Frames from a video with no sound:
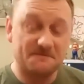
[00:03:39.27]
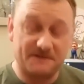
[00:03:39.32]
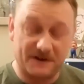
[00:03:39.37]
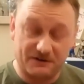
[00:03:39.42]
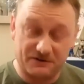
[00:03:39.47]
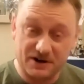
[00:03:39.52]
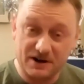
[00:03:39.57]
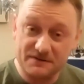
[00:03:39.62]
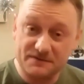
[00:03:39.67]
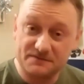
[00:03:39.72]

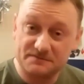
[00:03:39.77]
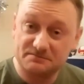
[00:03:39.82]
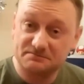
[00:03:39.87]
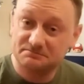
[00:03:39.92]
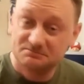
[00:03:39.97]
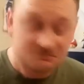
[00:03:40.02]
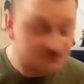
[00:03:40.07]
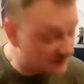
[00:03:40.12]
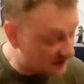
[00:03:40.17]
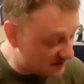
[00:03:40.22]
Fair enough.
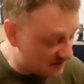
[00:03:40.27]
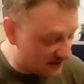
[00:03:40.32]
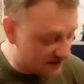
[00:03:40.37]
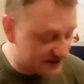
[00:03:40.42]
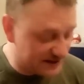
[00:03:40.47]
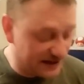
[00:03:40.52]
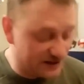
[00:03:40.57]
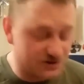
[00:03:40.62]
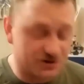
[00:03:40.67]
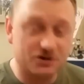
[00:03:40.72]

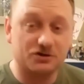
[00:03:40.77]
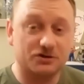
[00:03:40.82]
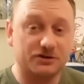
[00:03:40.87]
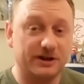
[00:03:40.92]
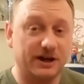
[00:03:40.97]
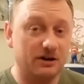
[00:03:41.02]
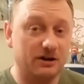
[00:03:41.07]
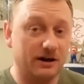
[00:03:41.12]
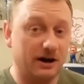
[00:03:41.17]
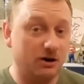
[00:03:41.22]
Sounds good
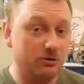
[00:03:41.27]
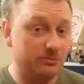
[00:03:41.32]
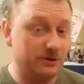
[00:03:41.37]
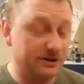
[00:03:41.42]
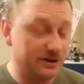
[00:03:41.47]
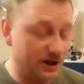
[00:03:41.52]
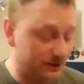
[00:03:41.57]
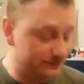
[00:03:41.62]
on the opening,